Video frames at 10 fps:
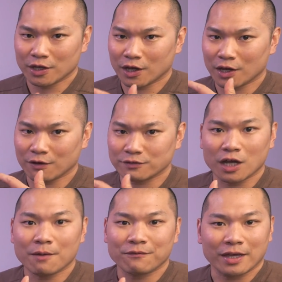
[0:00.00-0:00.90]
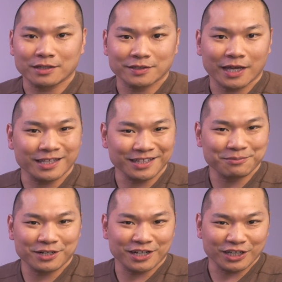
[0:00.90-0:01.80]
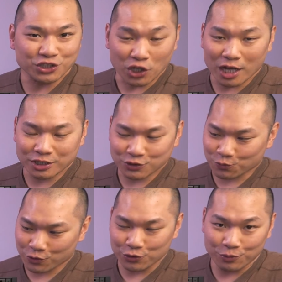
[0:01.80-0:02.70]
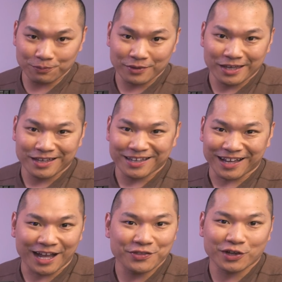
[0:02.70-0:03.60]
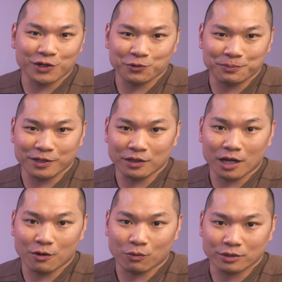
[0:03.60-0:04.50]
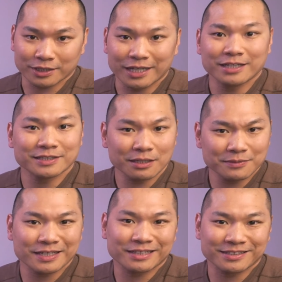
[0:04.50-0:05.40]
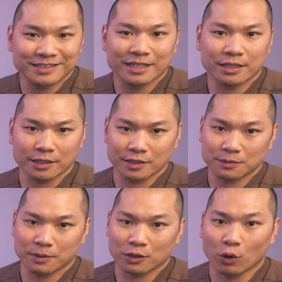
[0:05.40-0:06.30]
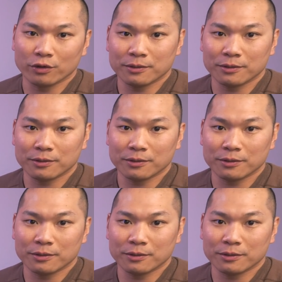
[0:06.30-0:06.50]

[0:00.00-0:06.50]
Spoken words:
of top fans and limited exhaust room, I thought it would be a lot worse. And in some sense, it is, but only